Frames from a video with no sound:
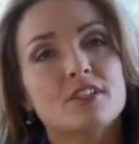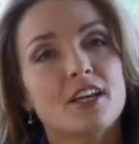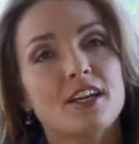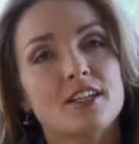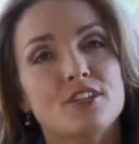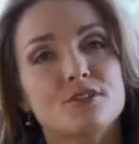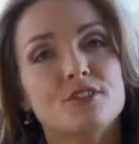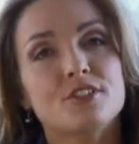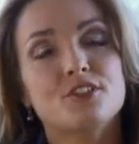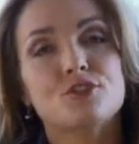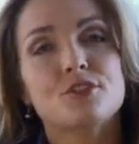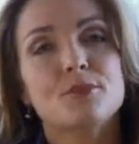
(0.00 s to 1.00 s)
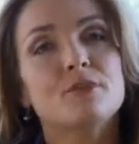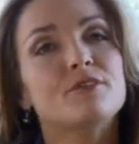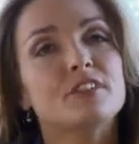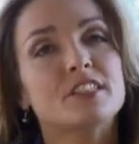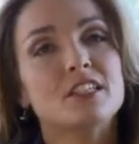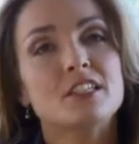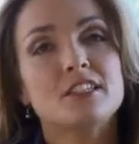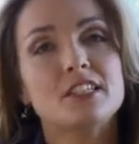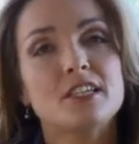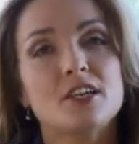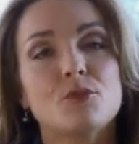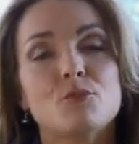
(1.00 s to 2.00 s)
diagnosis treatment
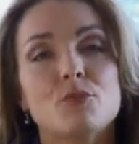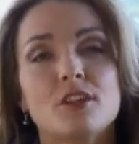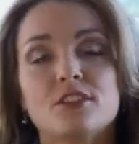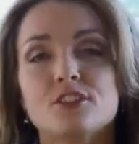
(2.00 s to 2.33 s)
facility and one